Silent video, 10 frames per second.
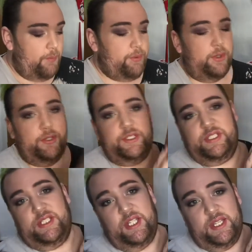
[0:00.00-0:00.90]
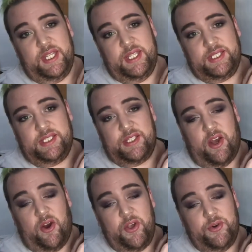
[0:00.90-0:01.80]
But this
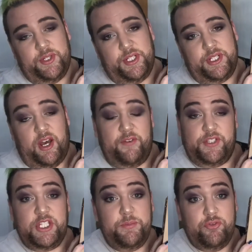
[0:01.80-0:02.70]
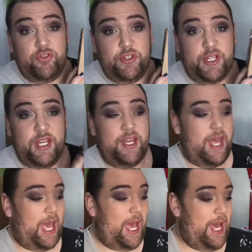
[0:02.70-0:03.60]
I ordered off Superdrug,
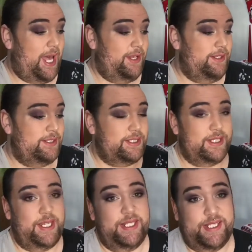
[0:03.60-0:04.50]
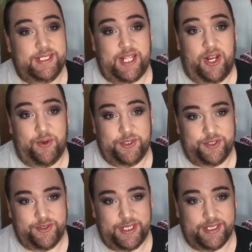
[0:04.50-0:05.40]
and it is loads of
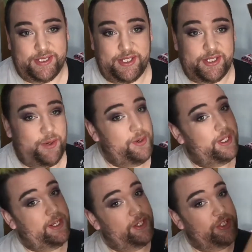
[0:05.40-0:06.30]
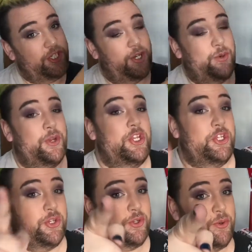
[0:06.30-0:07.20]
goodies. So I'm going to show
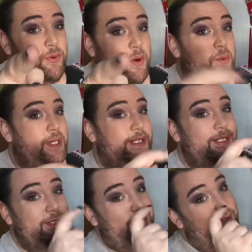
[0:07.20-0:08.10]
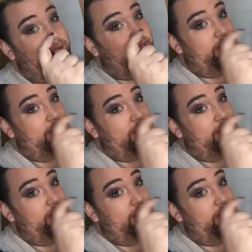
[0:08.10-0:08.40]
you what's inside